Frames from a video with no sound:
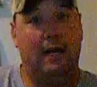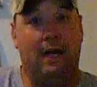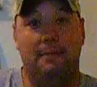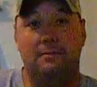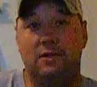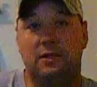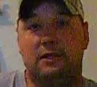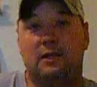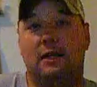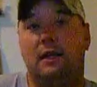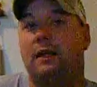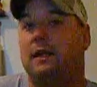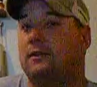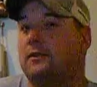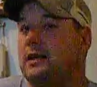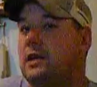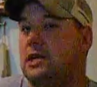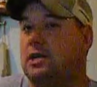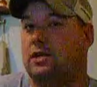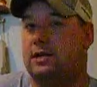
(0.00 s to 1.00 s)
I'm just going to
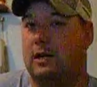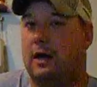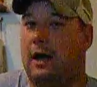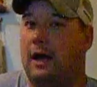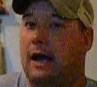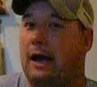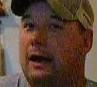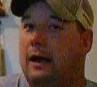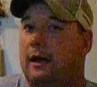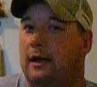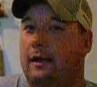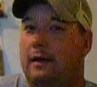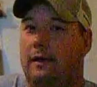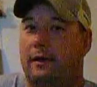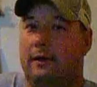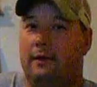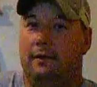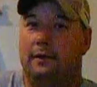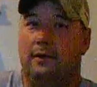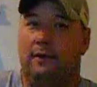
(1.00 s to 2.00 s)
give it a shot,
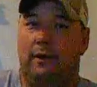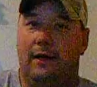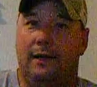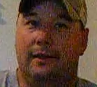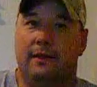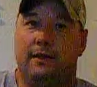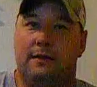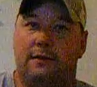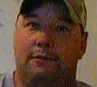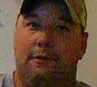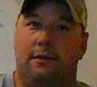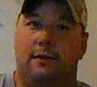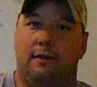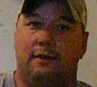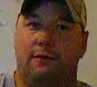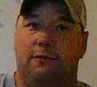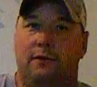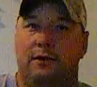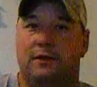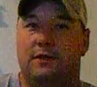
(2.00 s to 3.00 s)
you know, at least for
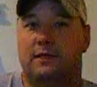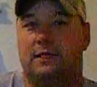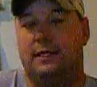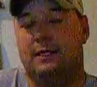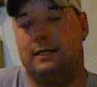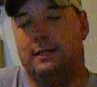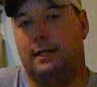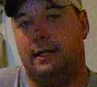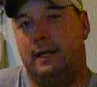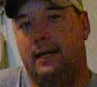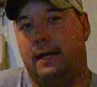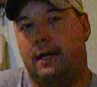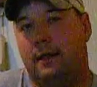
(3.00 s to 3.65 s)
this first season.